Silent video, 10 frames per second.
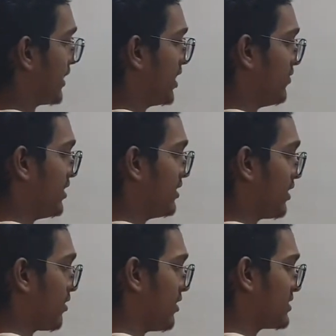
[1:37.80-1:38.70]
given
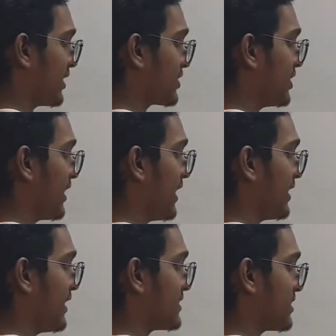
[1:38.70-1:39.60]
the cross-sectional
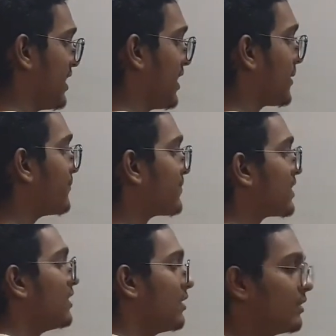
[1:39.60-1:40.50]
area is A,
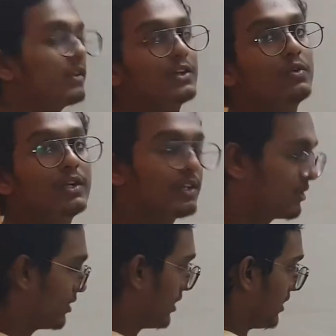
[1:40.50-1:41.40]

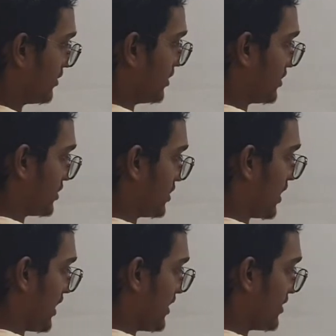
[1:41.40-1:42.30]
the
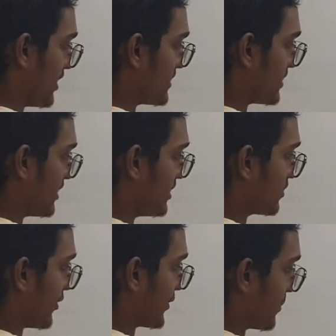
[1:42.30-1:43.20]
current density
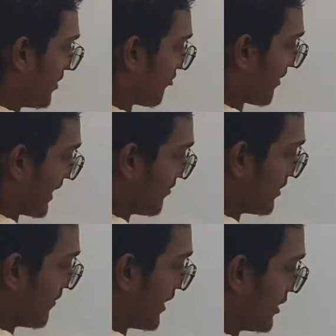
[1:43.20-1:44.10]
is going to be
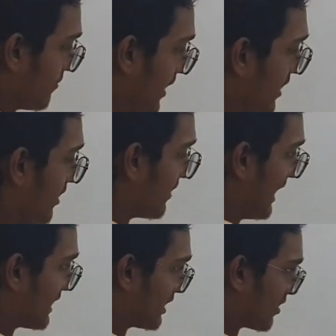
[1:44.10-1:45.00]
5 divided by
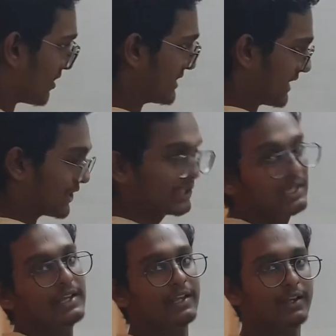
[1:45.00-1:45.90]
that
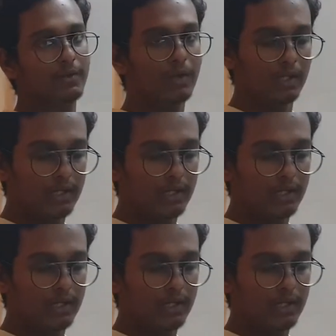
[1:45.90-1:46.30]
cross-sectional area.